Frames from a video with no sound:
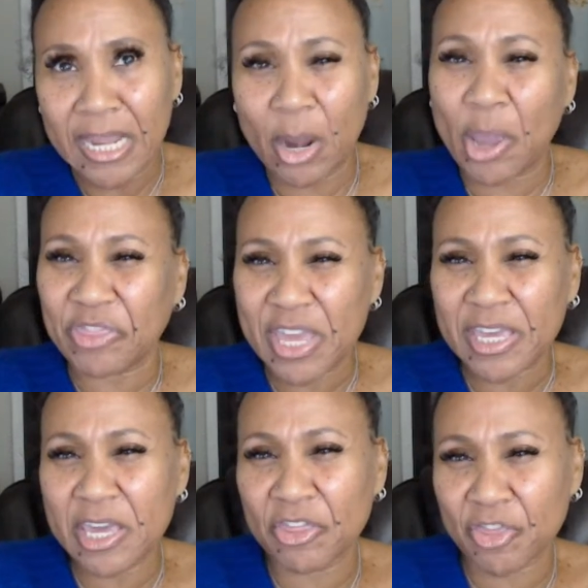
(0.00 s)
Now, I think
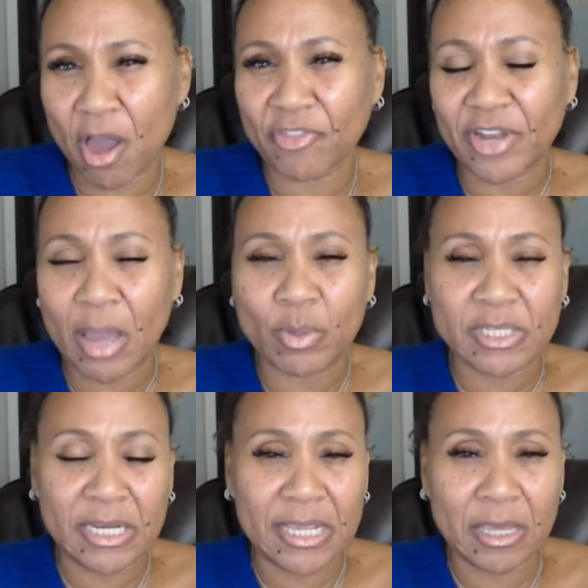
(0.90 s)
he thought that I
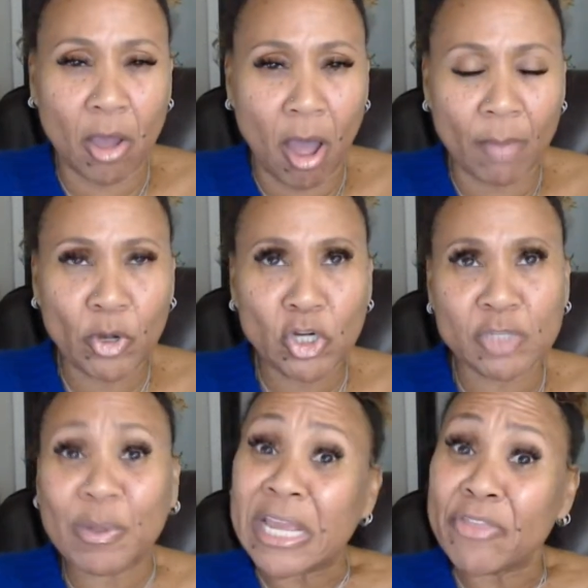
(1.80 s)
was in
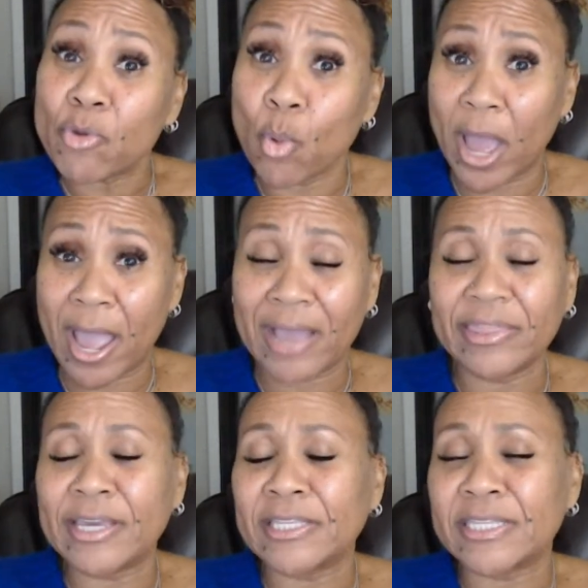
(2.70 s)
e-commerce, but either way, I
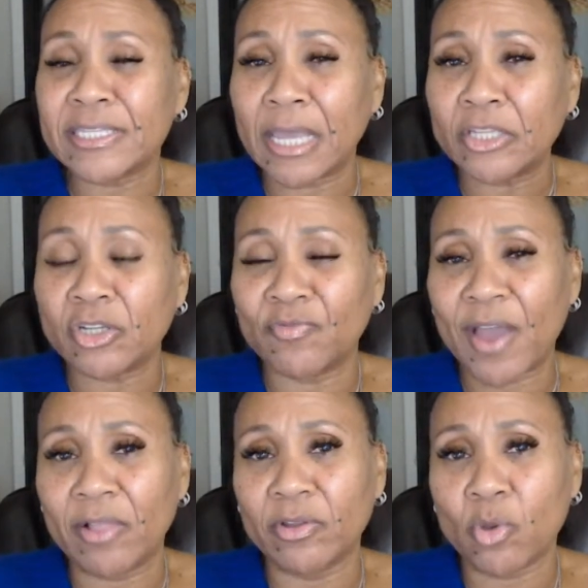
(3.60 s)
think it's such a
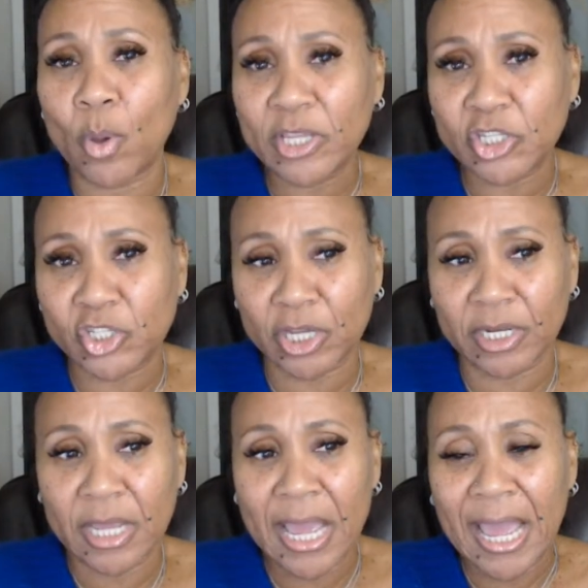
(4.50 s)
valid
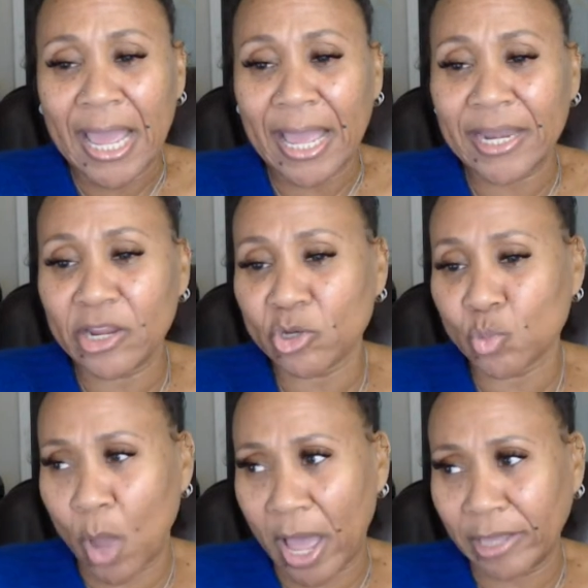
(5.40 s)
question. And here's
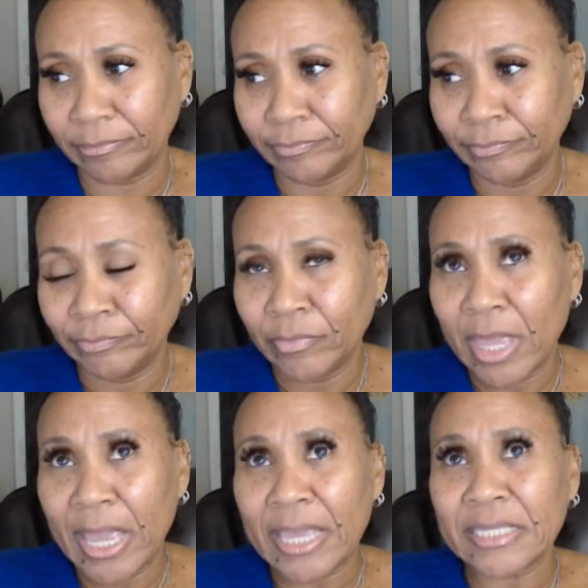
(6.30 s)
why.
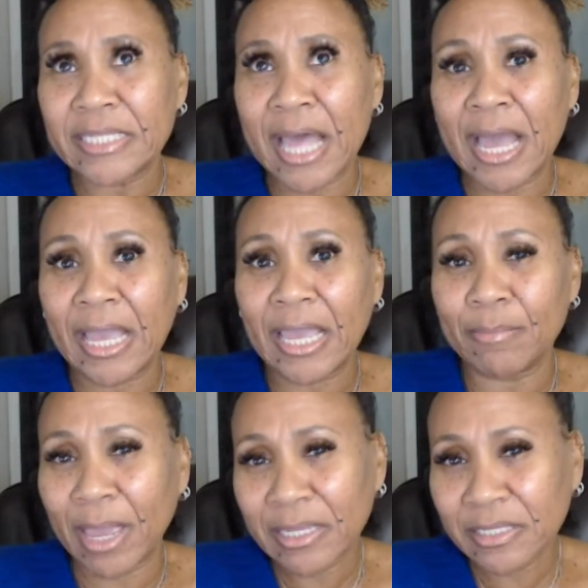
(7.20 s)
Is that in
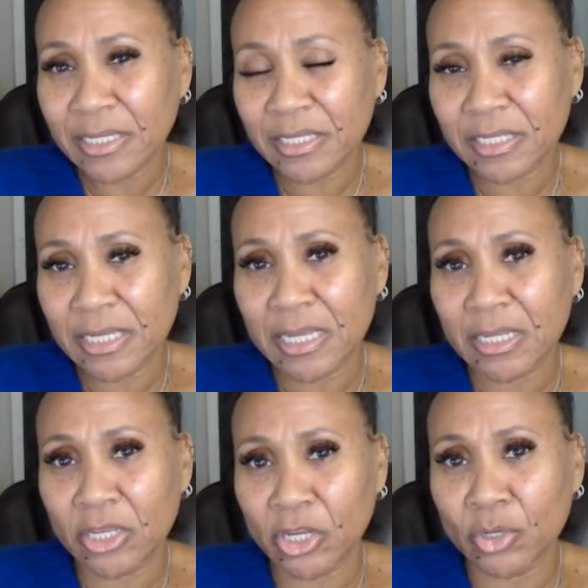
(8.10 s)
my
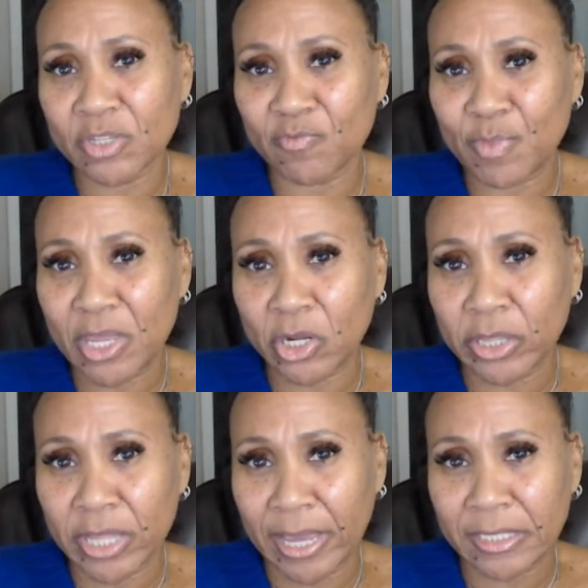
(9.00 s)
16 years of being
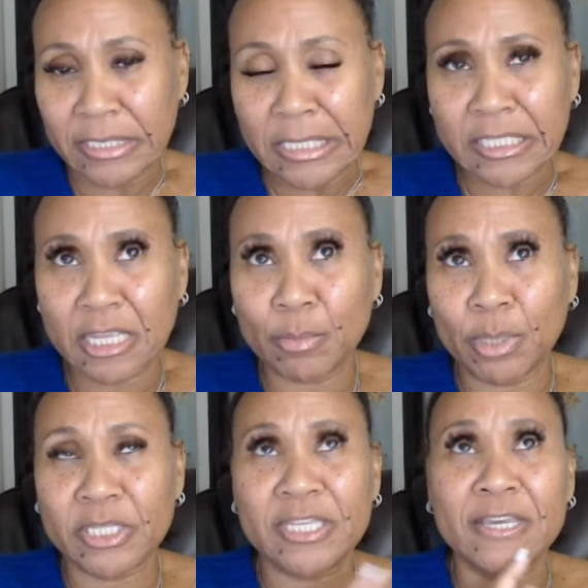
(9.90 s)
online, 16
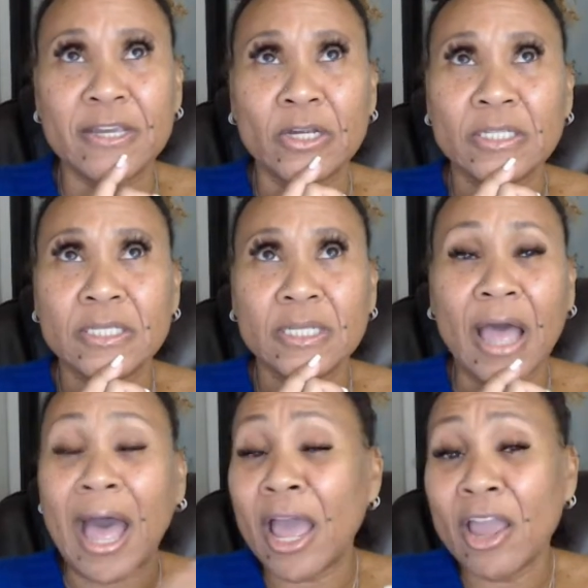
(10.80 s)
plus years,
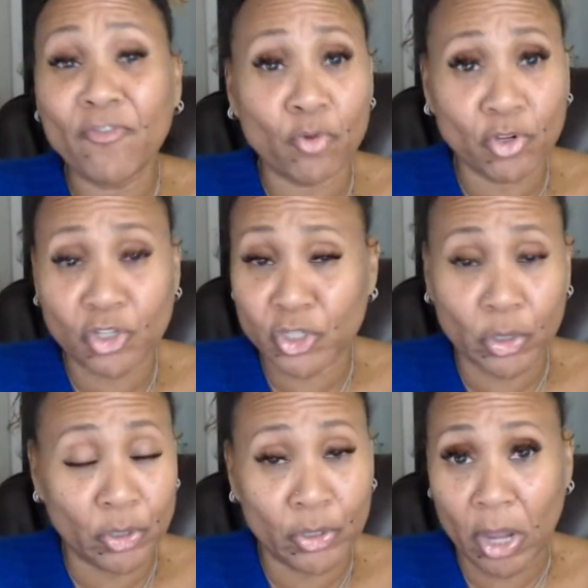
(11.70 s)
I for
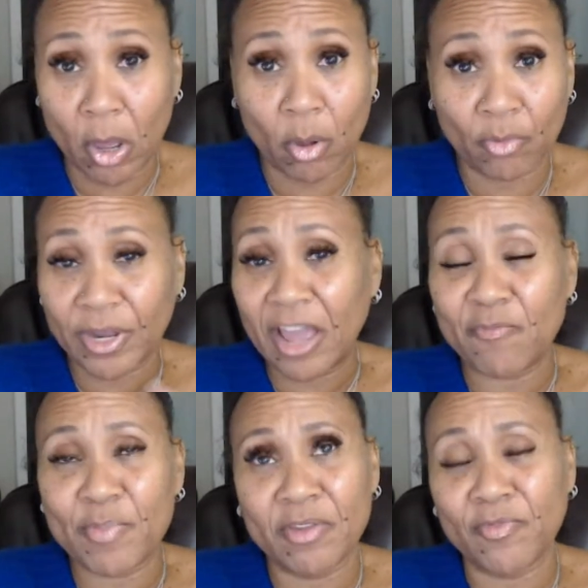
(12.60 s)
certain know that
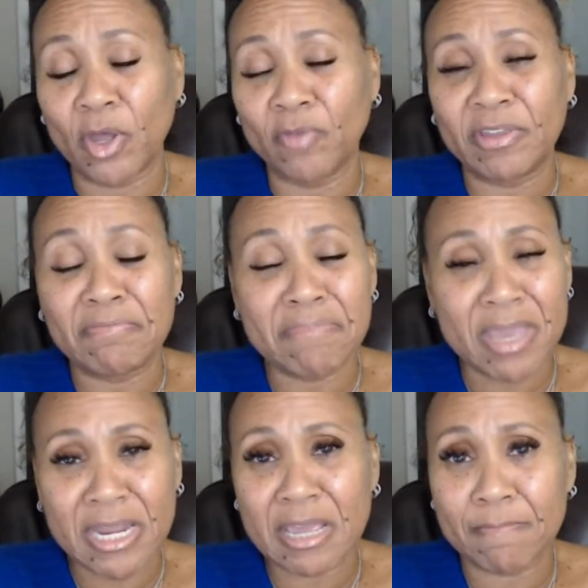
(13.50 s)
I've been involved in
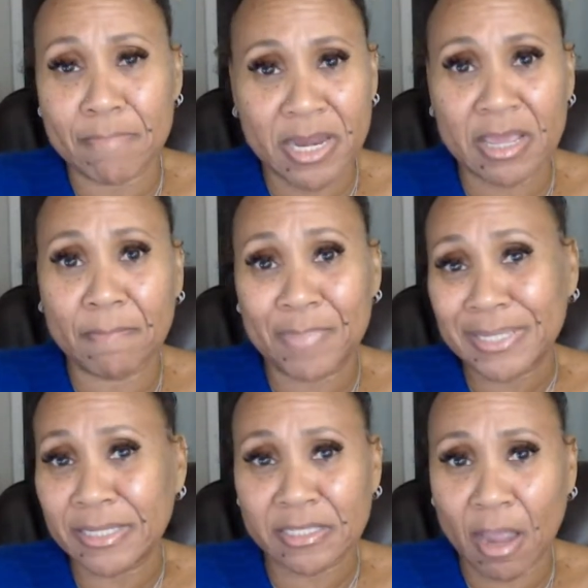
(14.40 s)
many
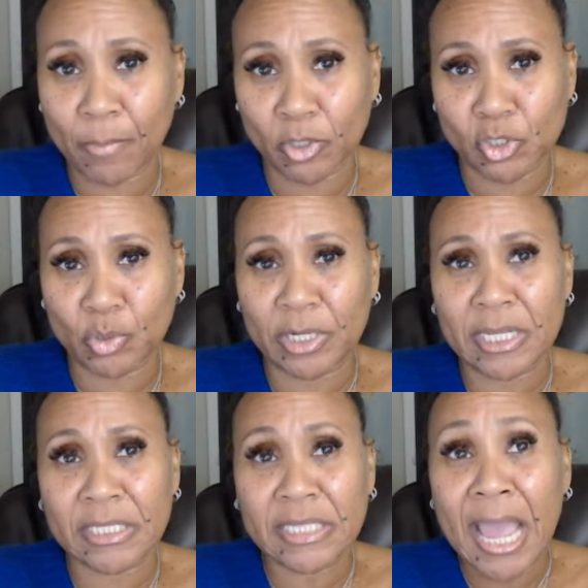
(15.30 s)
business
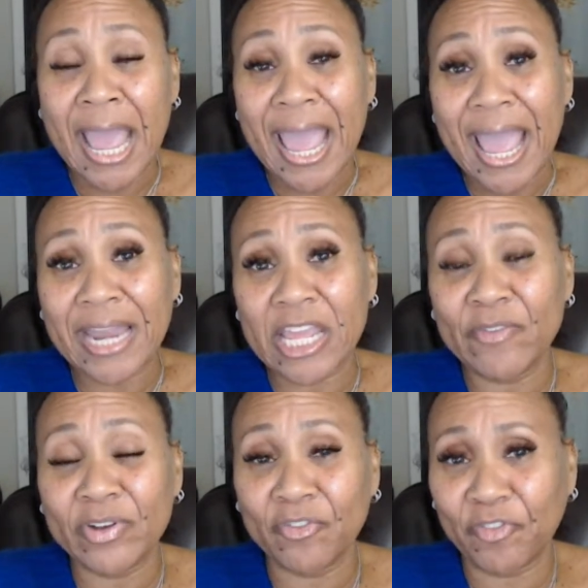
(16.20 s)
opportunities and
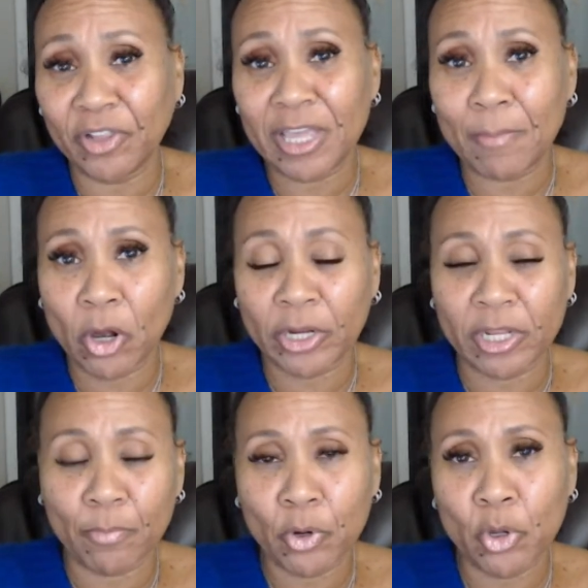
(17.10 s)
even affiliate
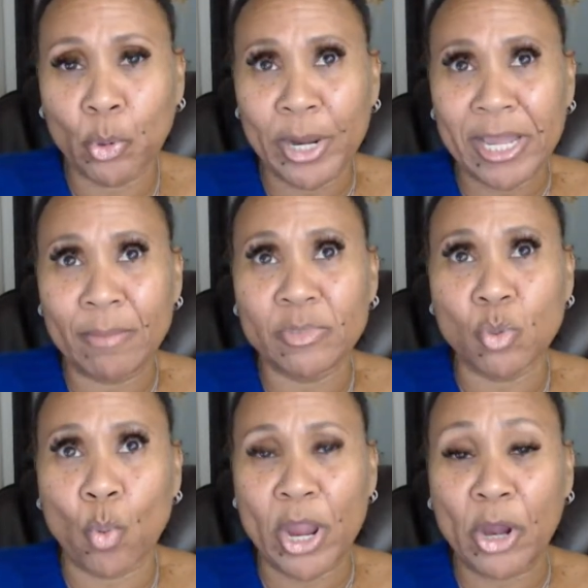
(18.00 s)
marketing programs
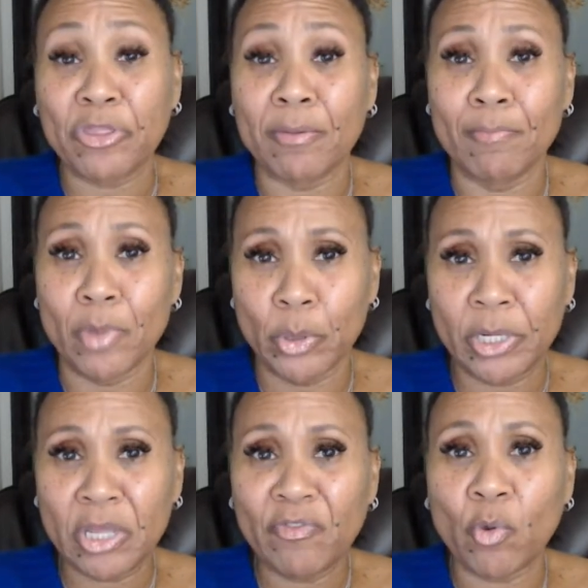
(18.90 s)
where the
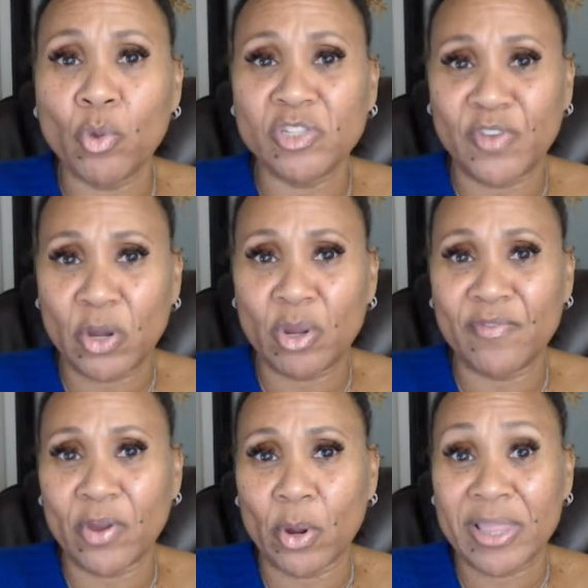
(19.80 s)
motive was
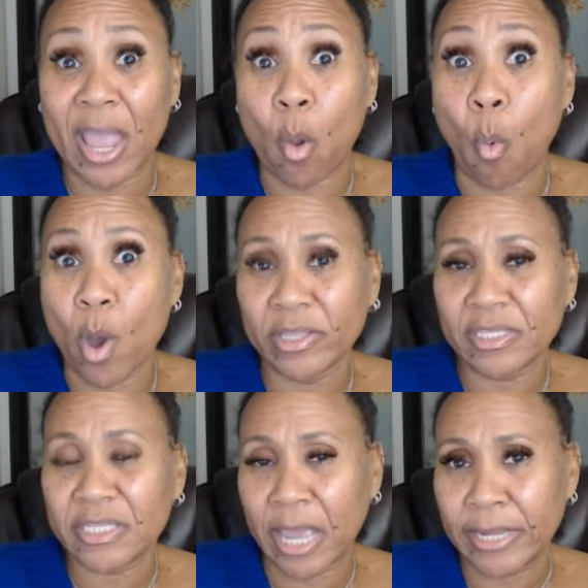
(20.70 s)
very like
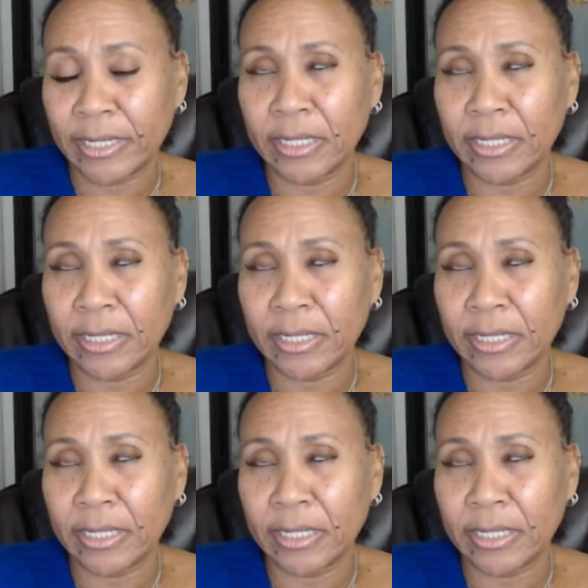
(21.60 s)
one-sided.